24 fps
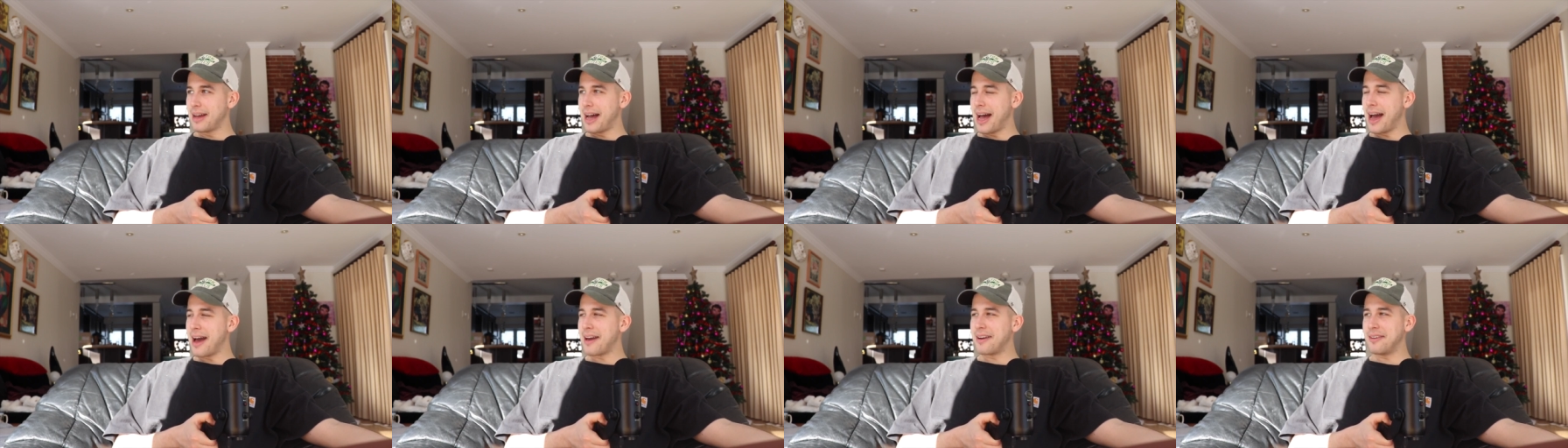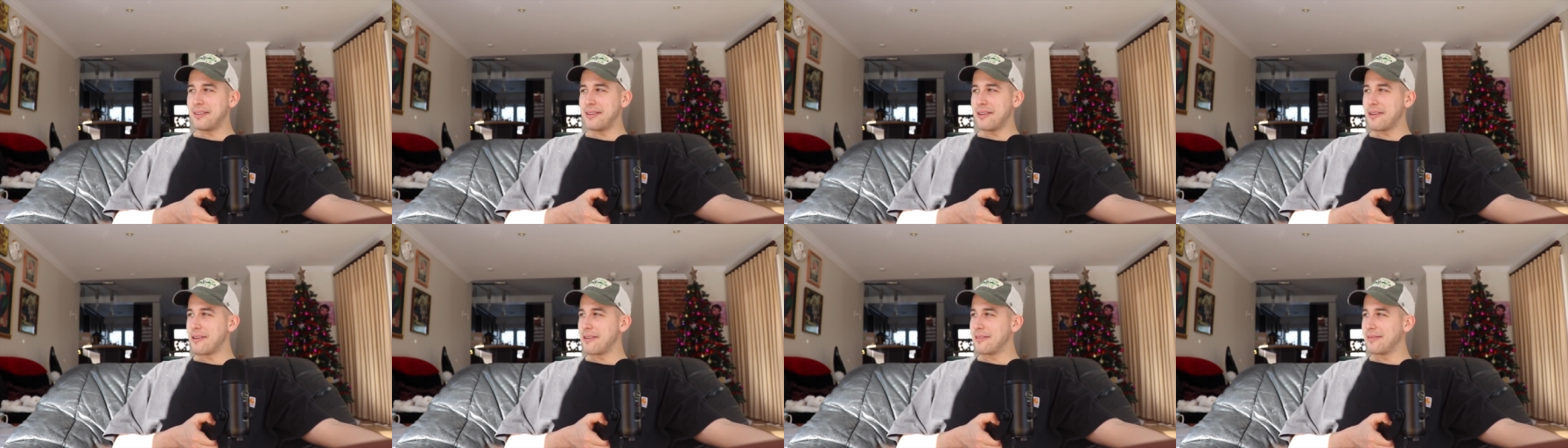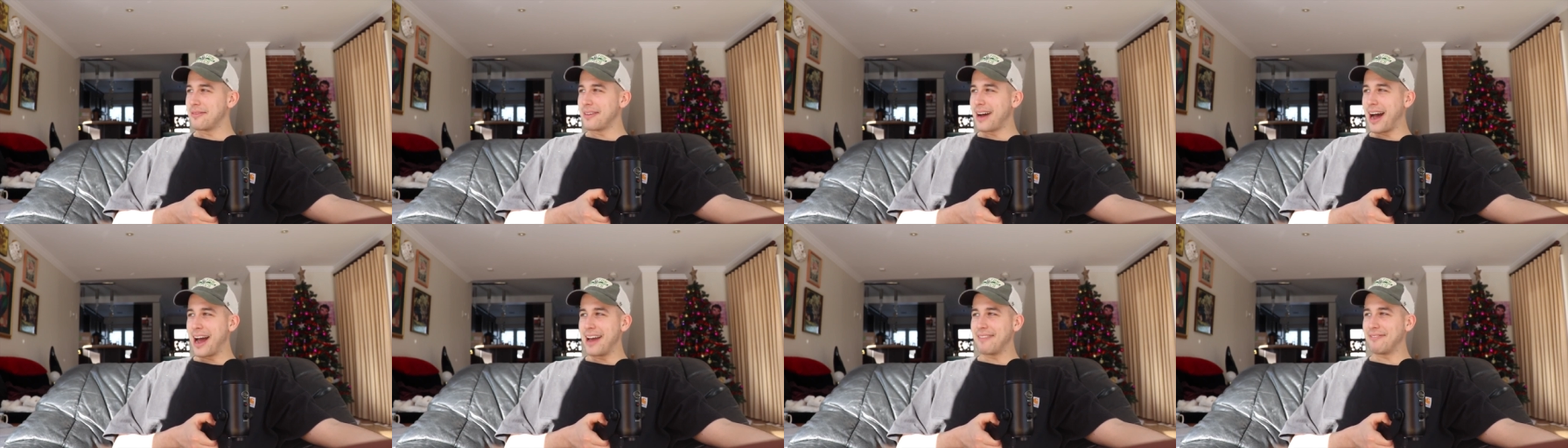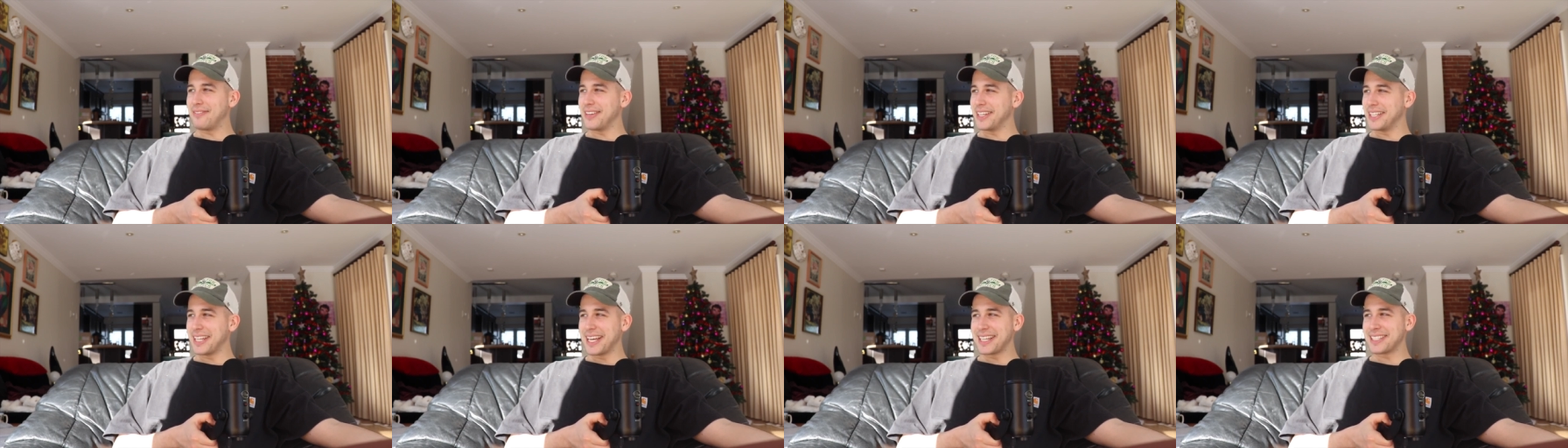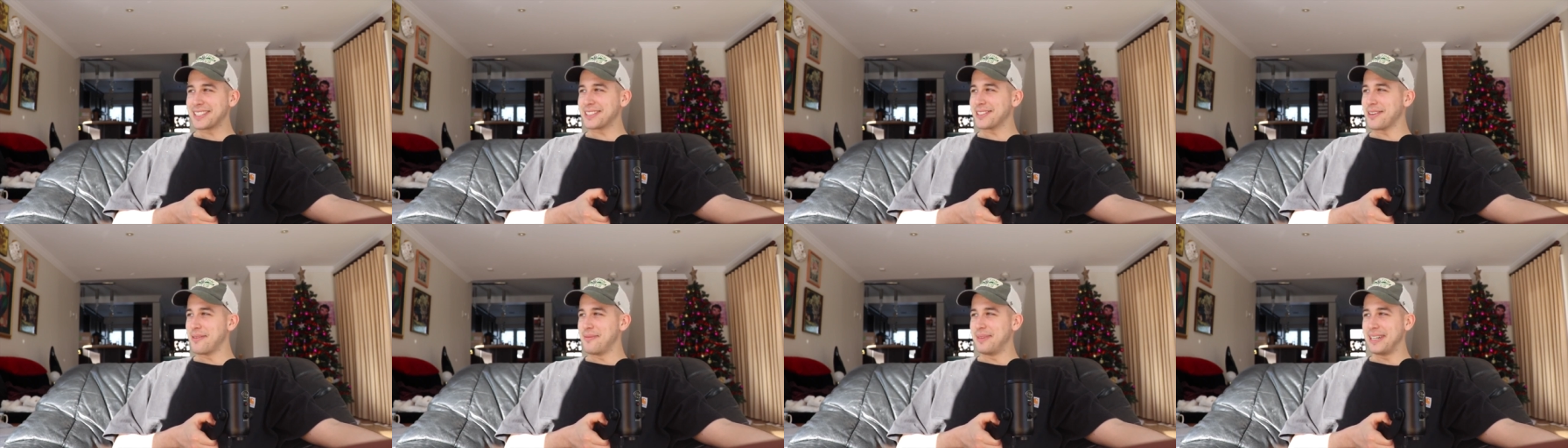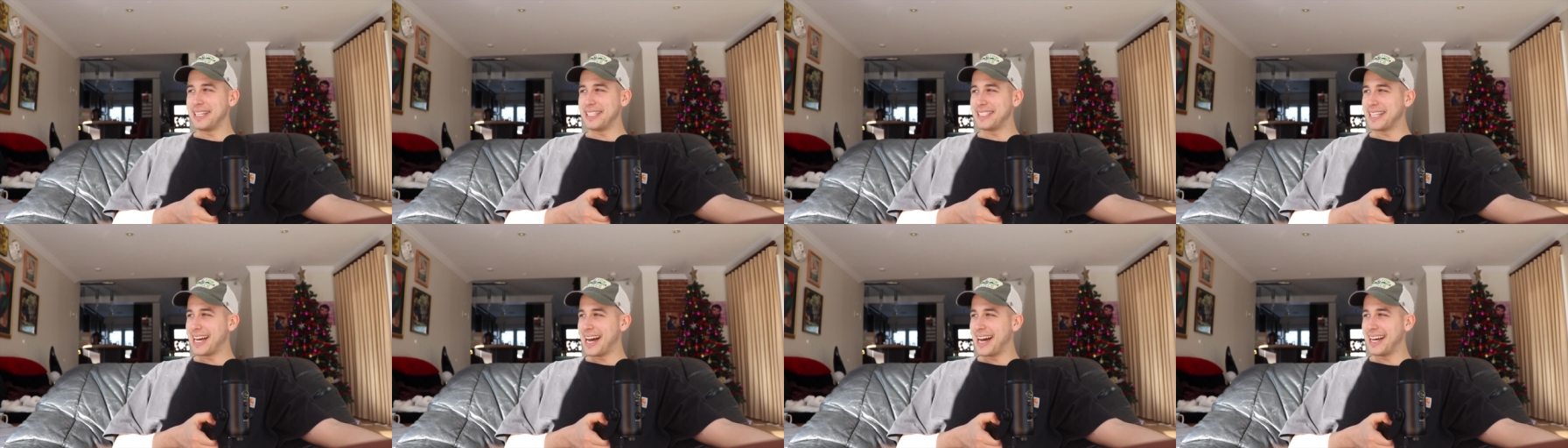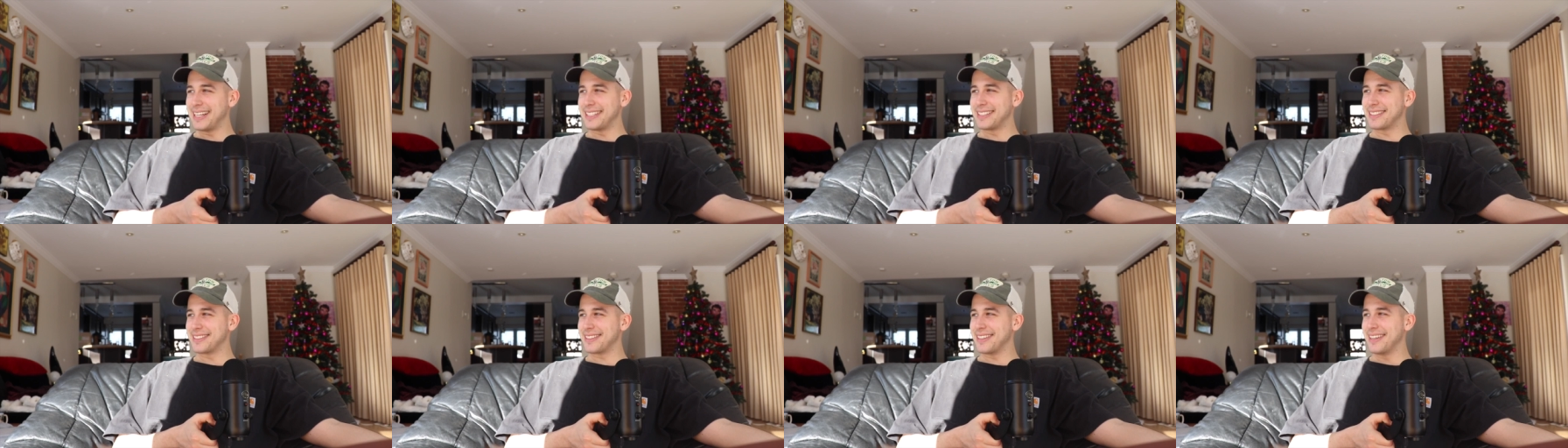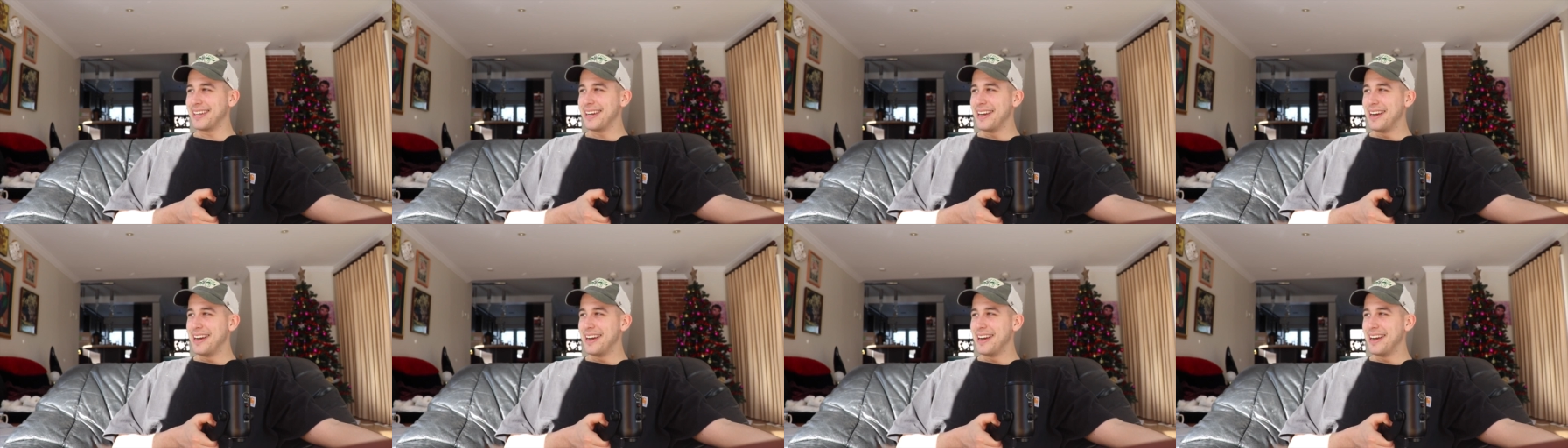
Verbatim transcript: I don't know. I feel like so many dads,